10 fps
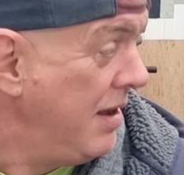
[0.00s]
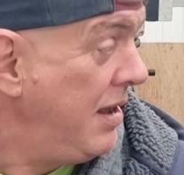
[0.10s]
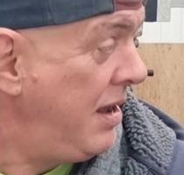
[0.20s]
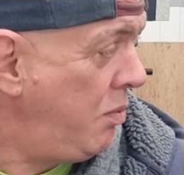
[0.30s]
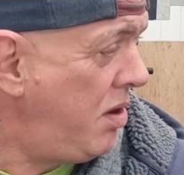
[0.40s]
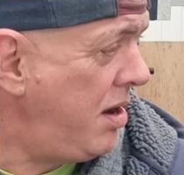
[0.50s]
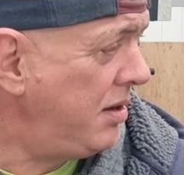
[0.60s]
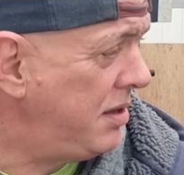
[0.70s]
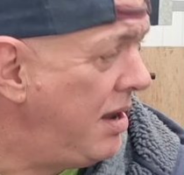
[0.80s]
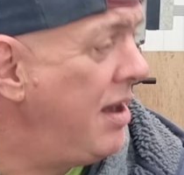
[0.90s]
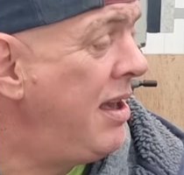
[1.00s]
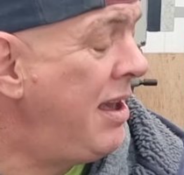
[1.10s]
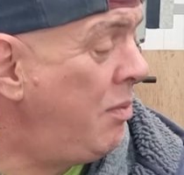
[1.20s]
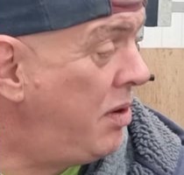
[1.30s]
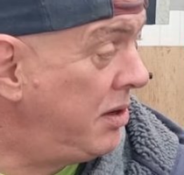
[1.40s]
It works
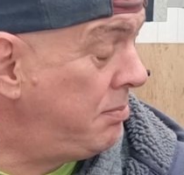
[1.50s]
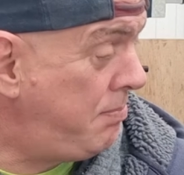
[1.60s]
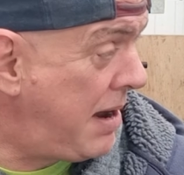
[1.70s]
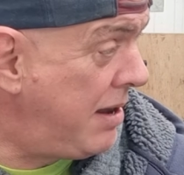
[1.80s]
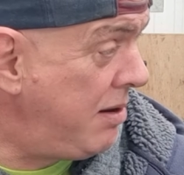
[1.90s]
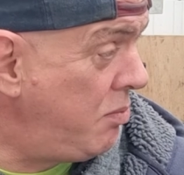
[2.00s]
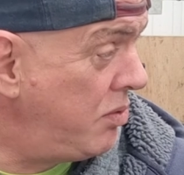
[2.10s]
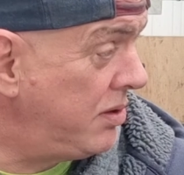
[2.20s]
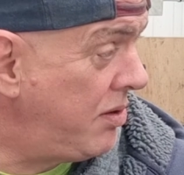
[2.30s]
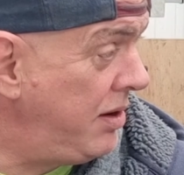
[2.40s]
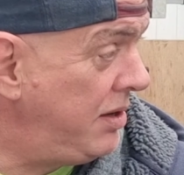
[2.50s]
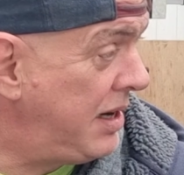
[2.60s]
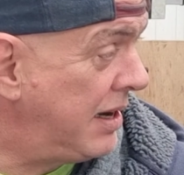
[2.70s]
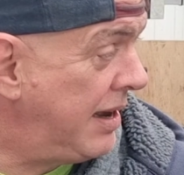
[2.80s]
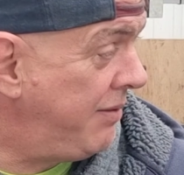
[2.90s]
better than what
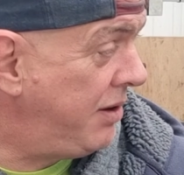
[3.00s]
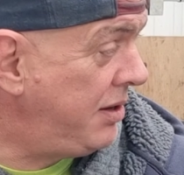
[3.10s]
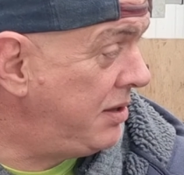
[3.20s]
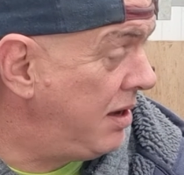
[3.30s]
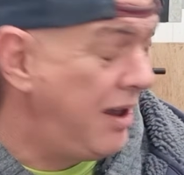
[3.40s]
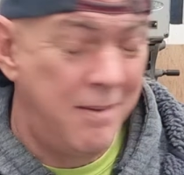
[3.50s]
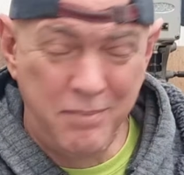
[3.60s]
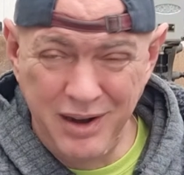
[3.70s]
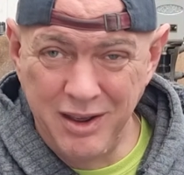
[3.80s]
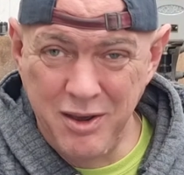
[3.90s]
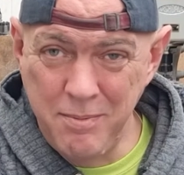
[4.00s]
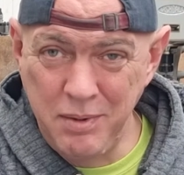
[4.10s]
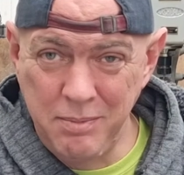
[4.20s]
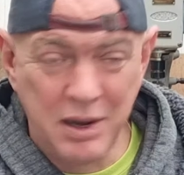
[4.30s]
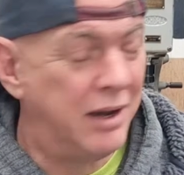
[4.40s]
Dynojet give us, but it could
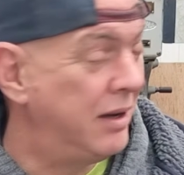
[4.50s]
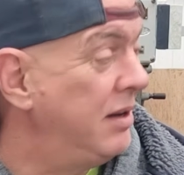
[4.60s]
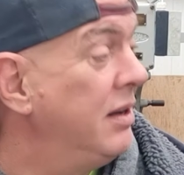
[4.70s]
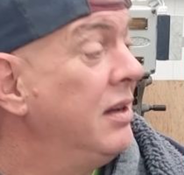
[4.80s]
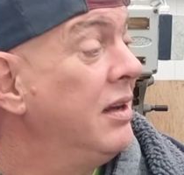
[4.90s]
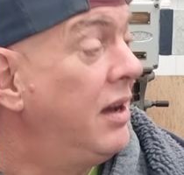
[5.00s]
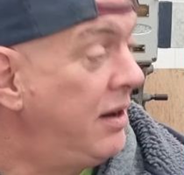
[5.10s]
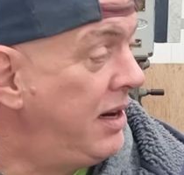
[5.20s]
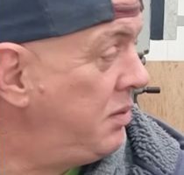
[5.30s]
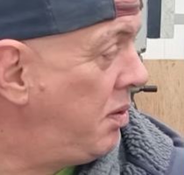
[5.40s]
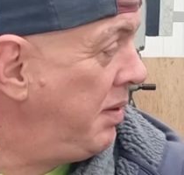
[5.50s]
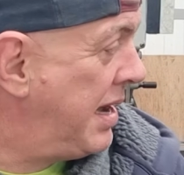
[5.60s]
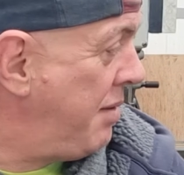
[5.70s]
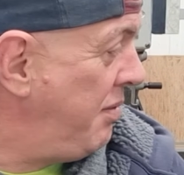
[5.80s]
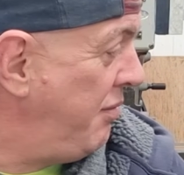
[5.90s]
be better, and that's what we're
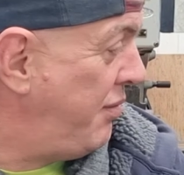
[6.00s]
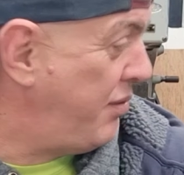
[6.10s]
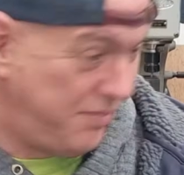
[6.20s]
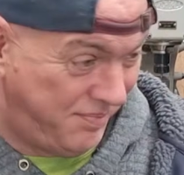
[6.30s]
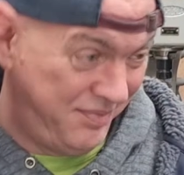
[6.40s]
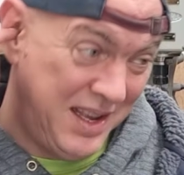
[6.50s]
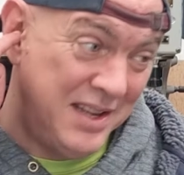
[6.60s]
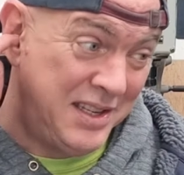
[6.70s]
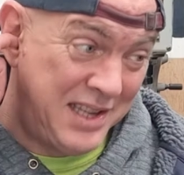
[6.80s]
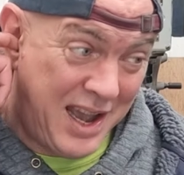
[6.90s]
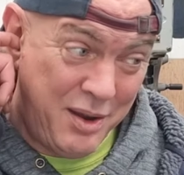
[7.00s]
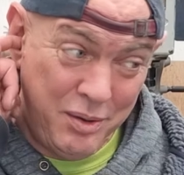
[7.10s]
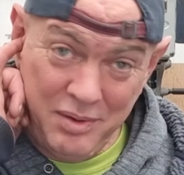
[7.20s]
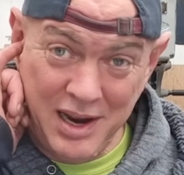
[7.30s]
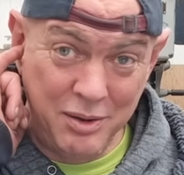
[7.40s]
going for. So,
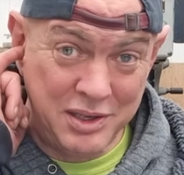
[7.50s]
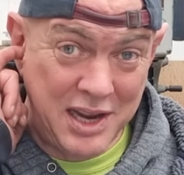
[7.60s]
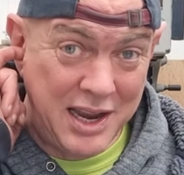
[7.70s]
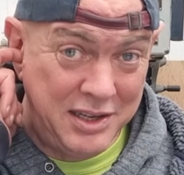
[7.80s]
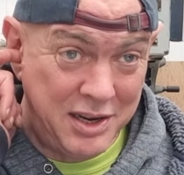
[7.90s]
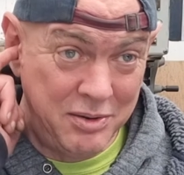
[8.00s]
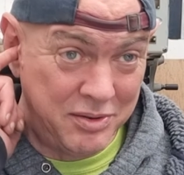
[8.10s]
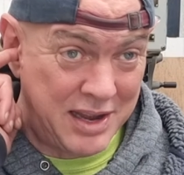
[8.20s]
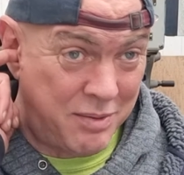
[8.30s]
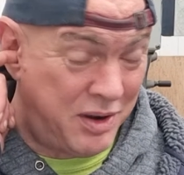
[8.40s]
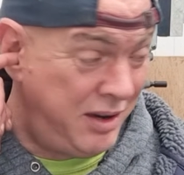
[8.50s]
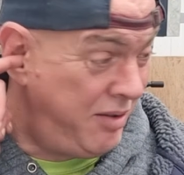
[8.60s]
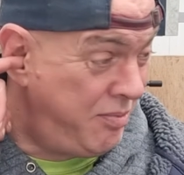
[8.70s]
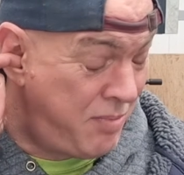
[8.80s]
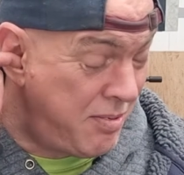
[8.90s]
you know, stay tuned on that one.
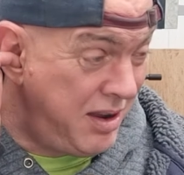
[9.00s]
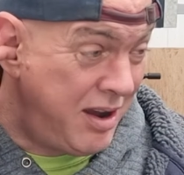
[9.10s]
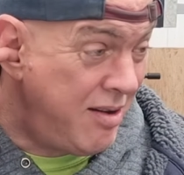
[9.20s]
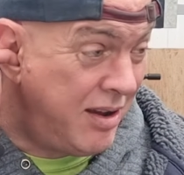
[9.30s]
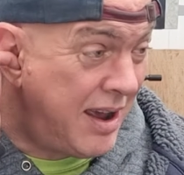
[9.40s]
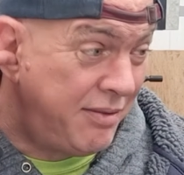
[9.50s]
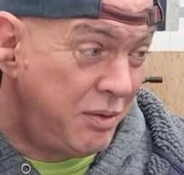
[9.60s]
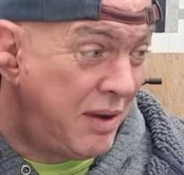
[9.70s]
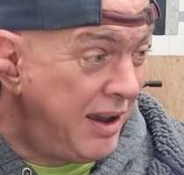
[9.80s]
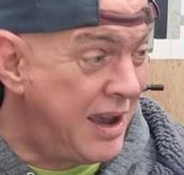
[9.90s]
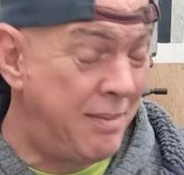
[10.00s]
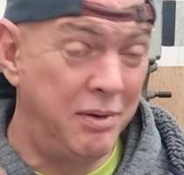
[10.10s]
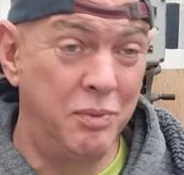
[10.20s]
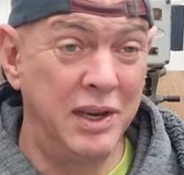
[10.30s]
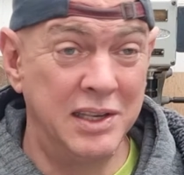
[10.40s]
You're only going to have to wait a
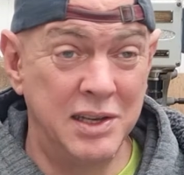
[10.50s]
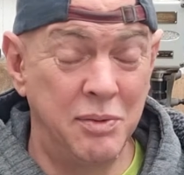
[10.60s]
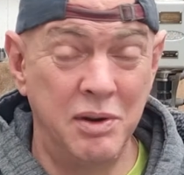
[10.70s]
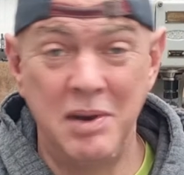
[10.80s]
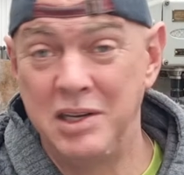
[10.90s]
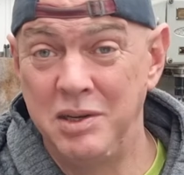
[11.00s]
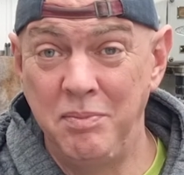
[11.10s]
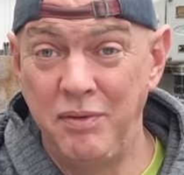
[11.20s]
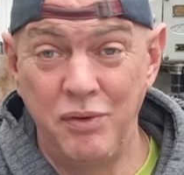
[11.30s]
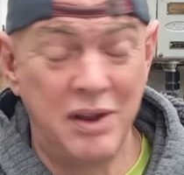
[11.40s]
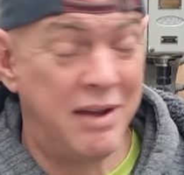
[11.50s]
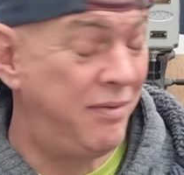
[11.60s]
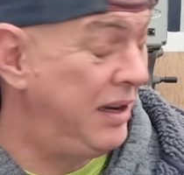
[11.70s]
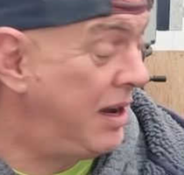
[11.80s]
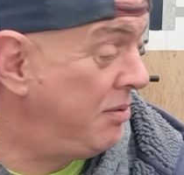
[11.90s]
couple of weeks, I would imagine, before that
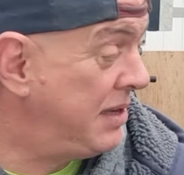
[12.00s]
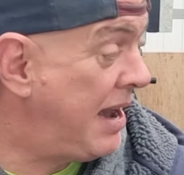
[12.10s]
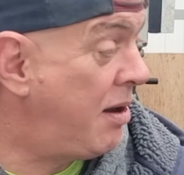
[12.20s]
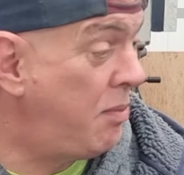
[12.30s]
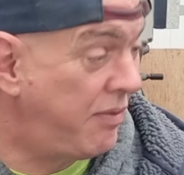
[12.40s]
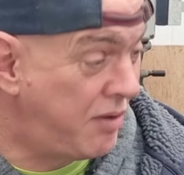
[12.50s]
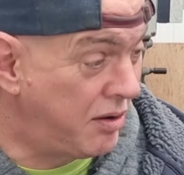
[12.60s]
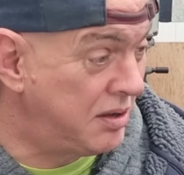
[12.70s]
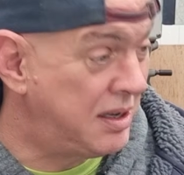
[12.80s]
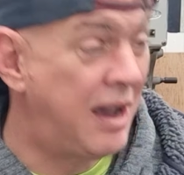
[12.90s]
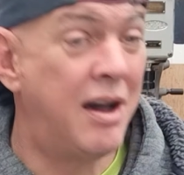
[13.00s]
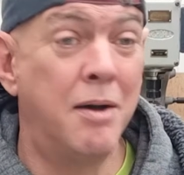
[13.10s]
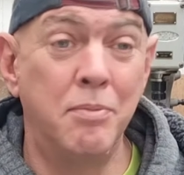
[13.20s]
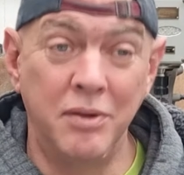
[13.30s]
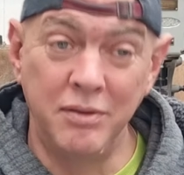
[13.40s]
video's out, and we've got the
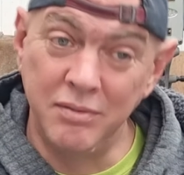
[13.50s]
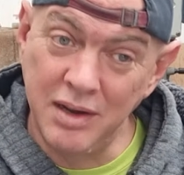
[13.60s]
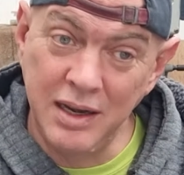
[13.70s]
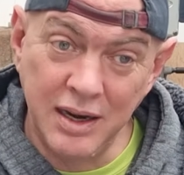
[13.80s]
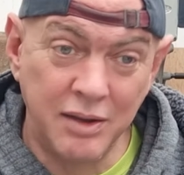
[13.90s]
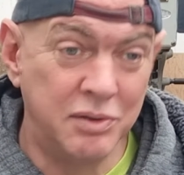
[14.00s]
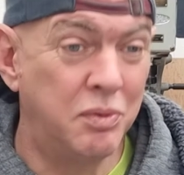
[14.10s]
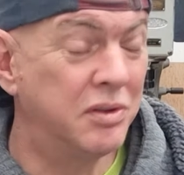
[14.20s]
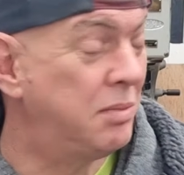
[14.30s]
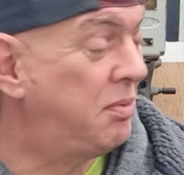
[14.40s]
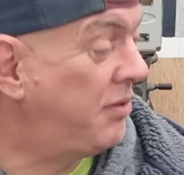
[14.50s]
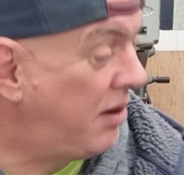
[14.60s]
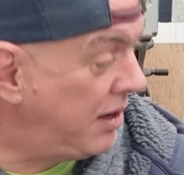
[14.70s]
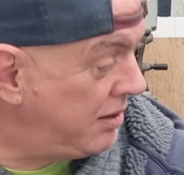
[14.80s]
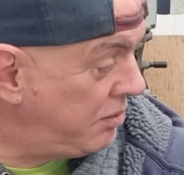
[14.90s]
setup, and he knows what to
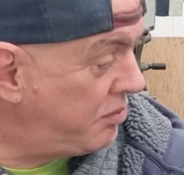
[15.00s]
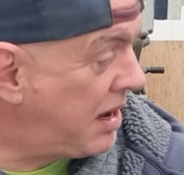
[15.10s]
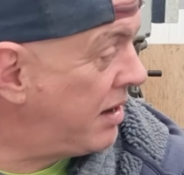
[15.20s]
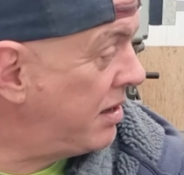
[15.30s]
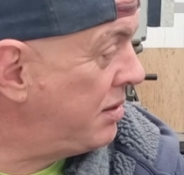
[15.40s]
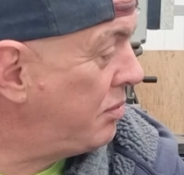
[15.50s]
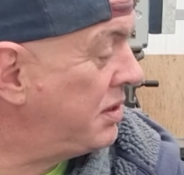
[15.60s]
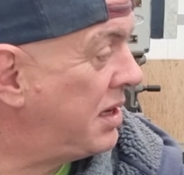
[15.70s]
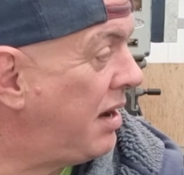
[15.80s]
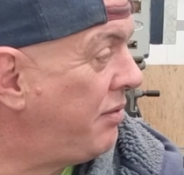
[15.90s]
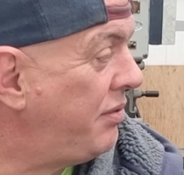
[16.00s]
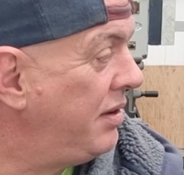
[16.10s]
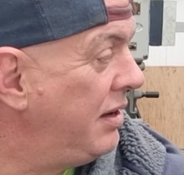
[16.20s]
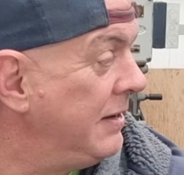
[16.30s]
provide, and all that other sort of stuff.